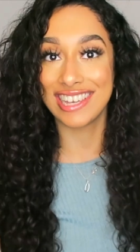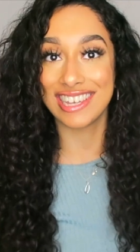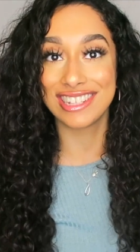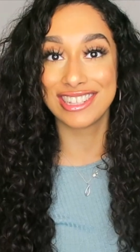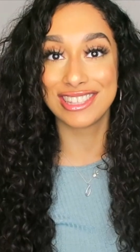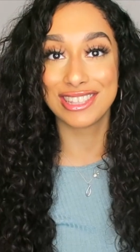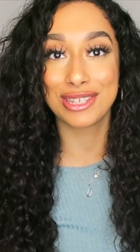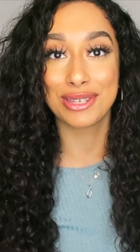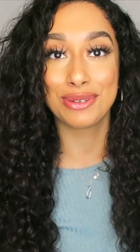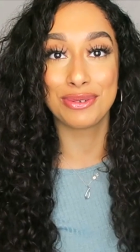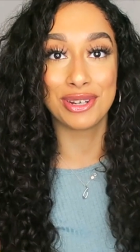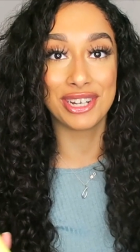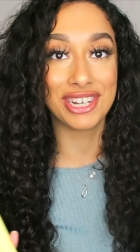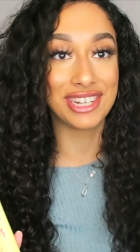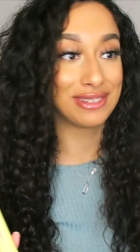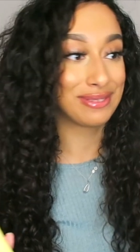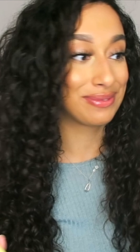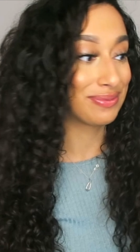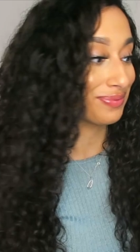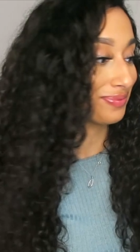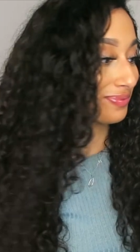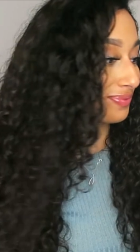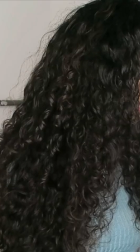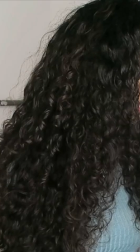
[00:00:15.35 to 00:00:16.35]
into it.
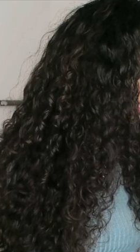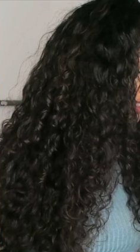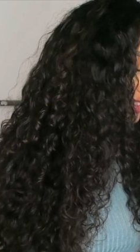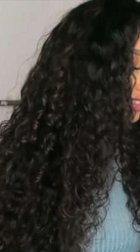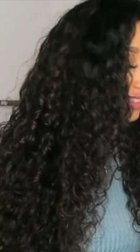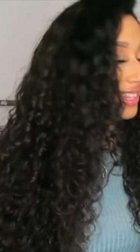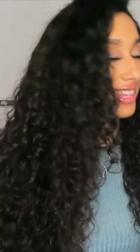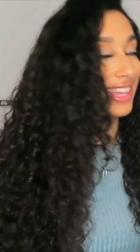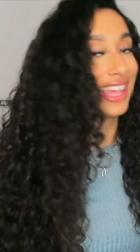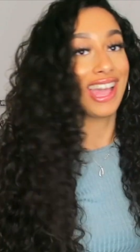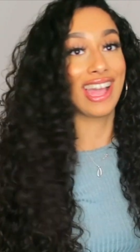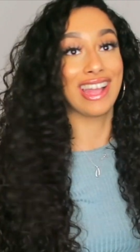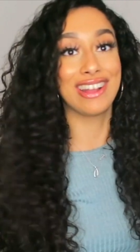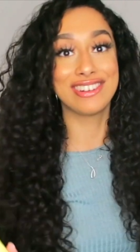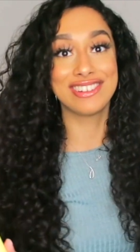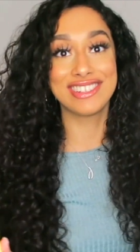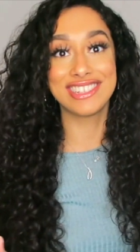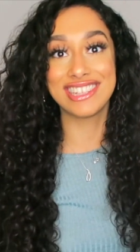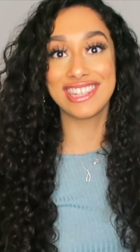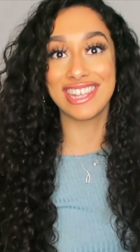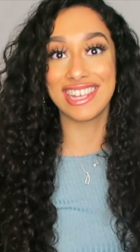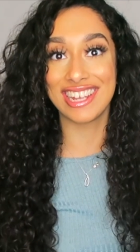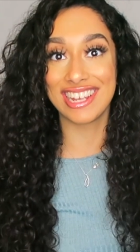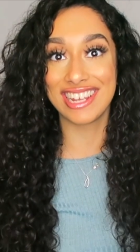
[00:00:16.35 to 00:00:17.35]

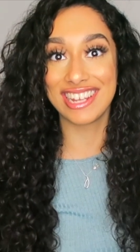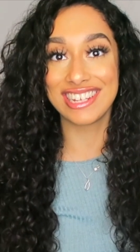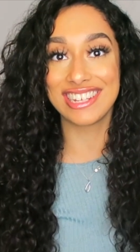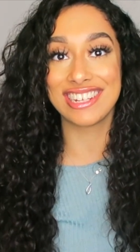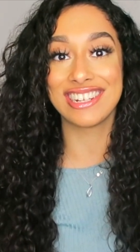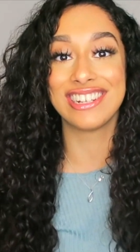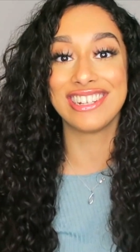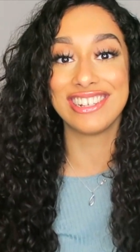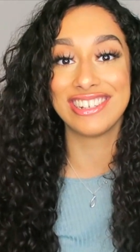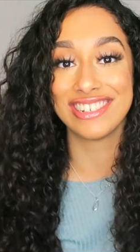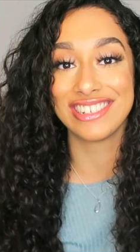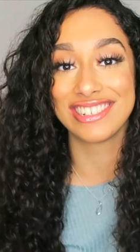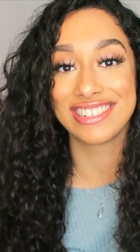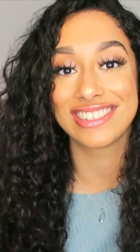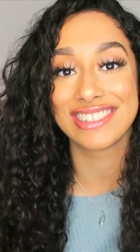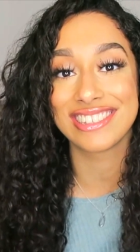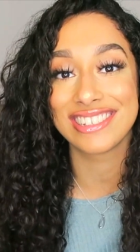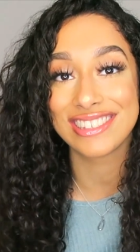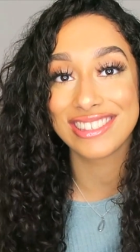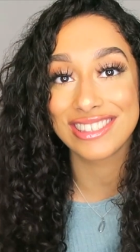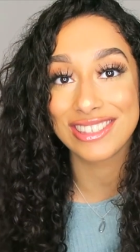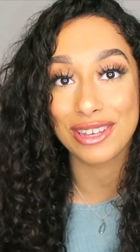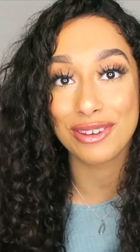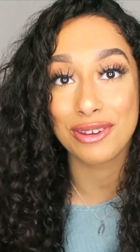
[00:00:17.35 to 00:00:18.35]
Everything looks
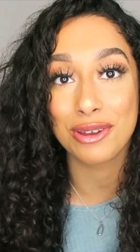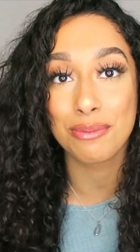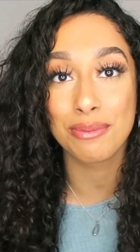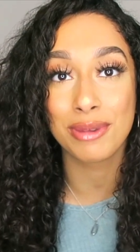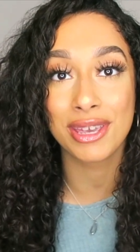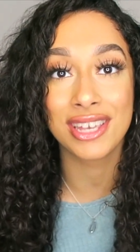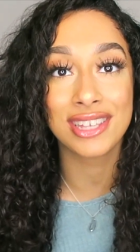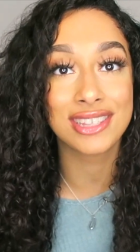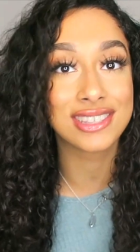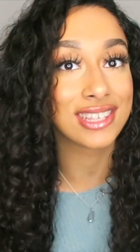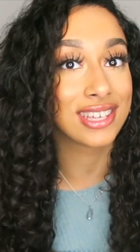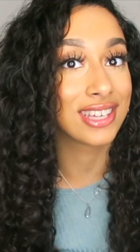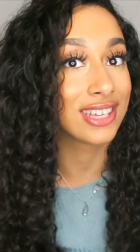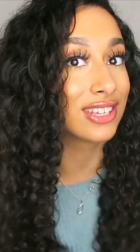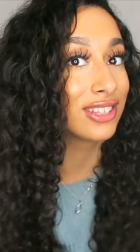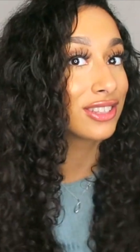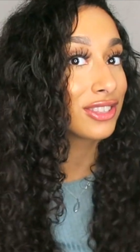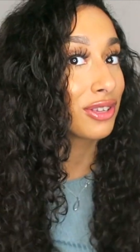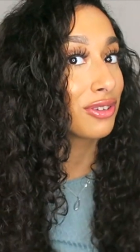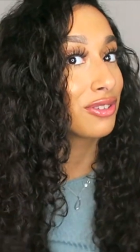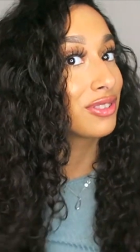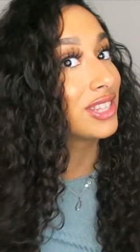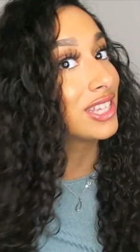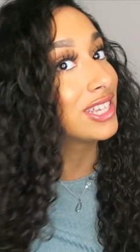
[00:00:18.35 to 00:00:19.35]
so amazing.
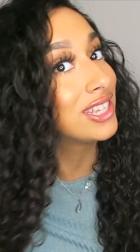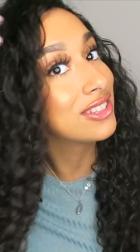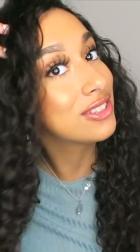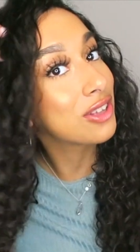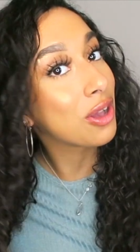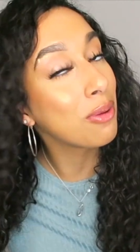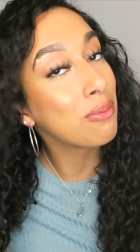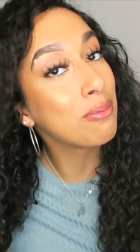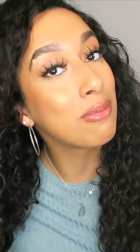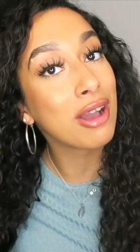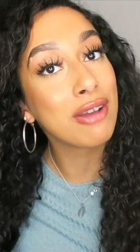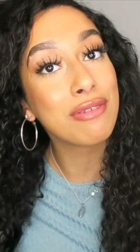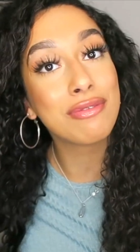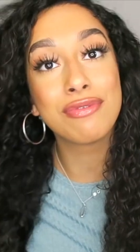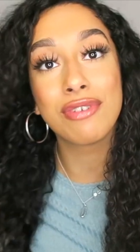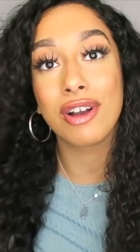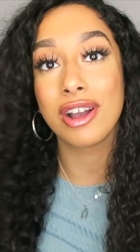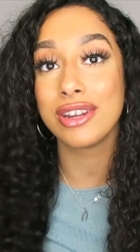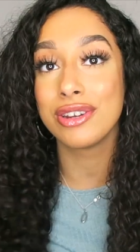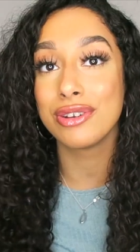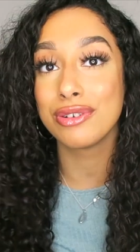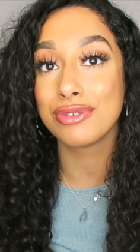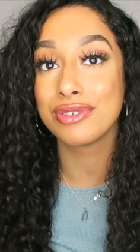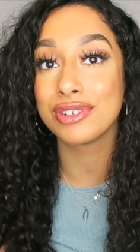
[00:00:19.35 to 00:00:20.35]
So these are my
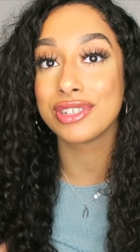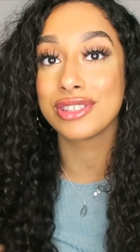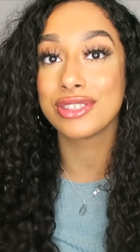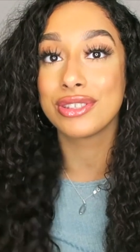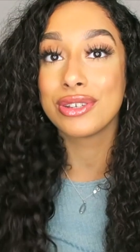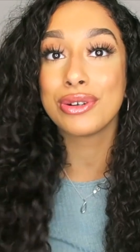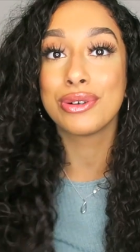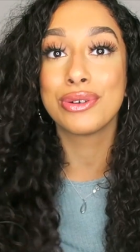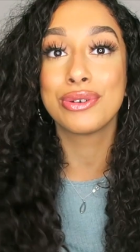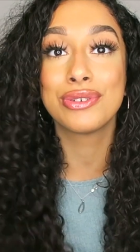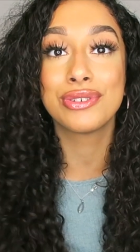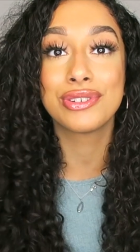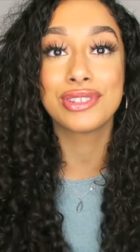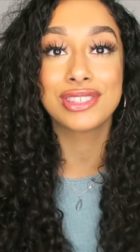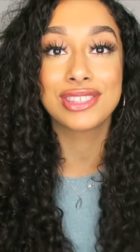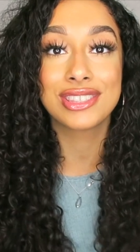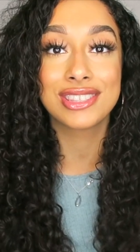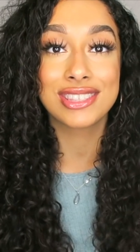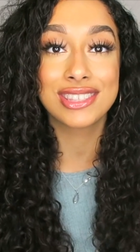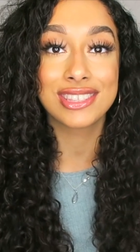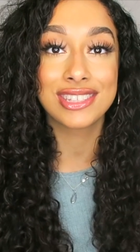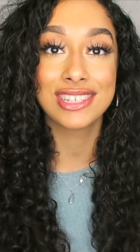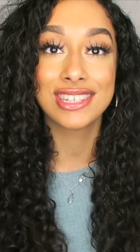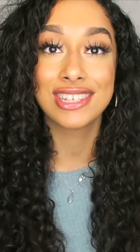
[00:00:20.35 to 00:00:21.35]
final results
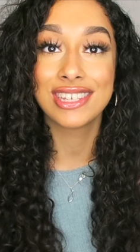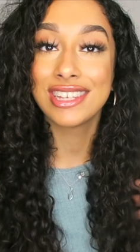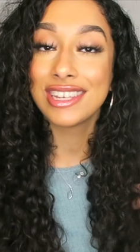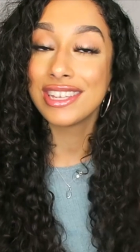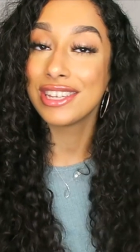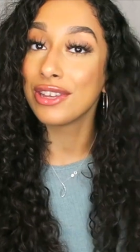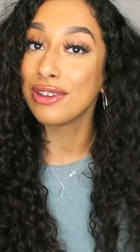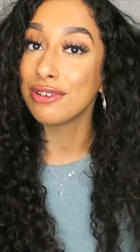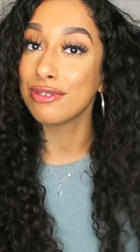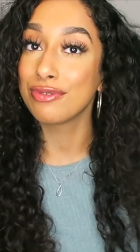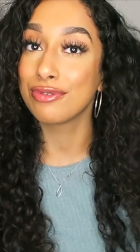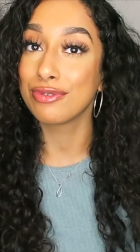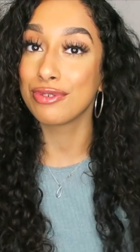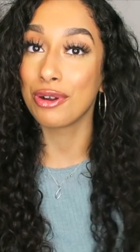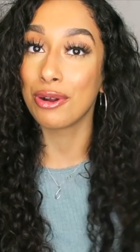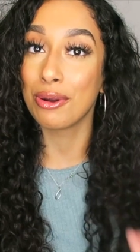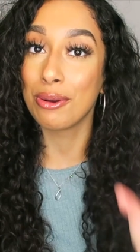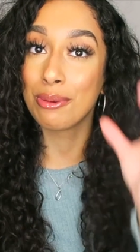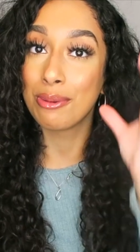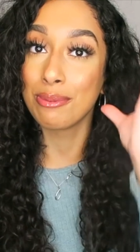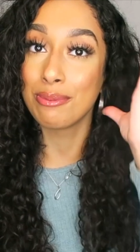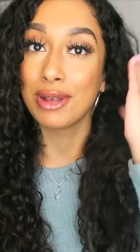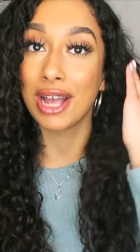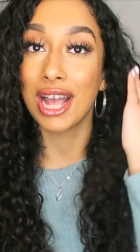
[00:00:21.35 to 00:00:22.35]

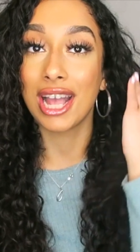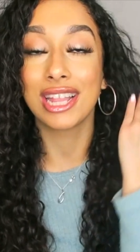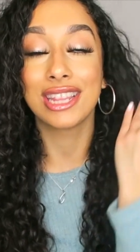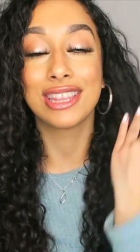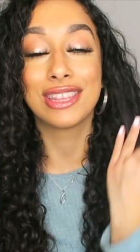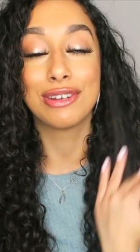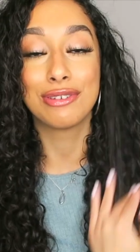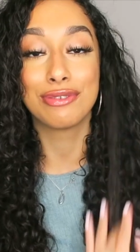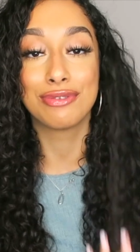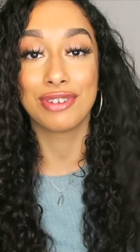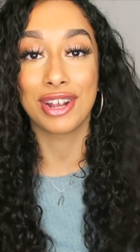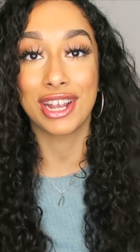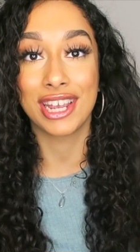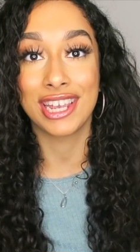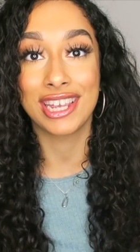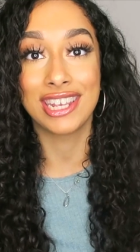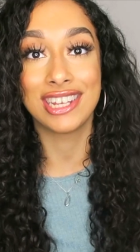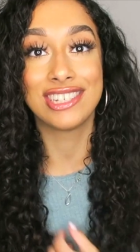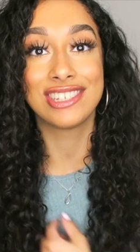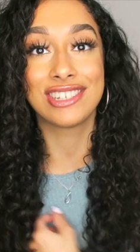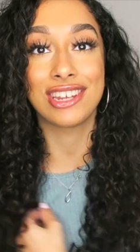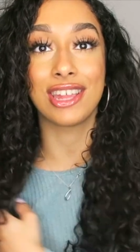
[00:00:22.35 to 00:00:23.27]
from the range.